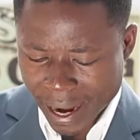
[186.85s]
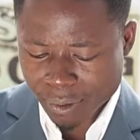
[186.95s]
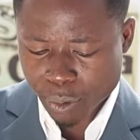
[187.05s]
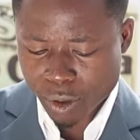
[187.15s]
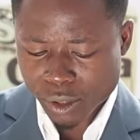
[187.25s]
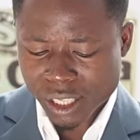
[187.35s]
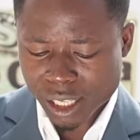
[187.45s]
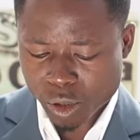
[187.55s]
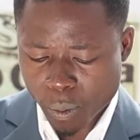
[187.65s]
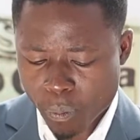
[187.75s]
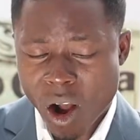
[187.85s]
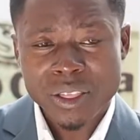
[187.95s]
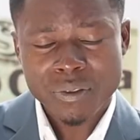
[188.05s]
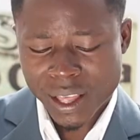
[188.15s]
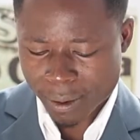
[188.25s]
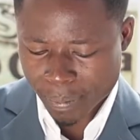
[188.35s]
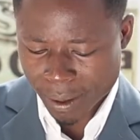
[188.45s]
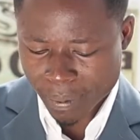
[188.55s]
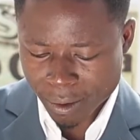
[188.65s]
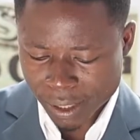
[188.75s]
right, we'll go to the top part of that
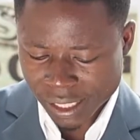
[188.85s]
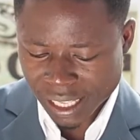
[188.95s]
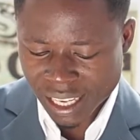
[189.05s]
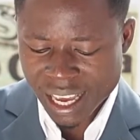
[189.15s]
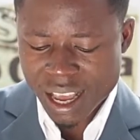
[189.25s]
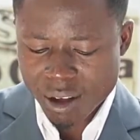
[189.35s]
paper. We see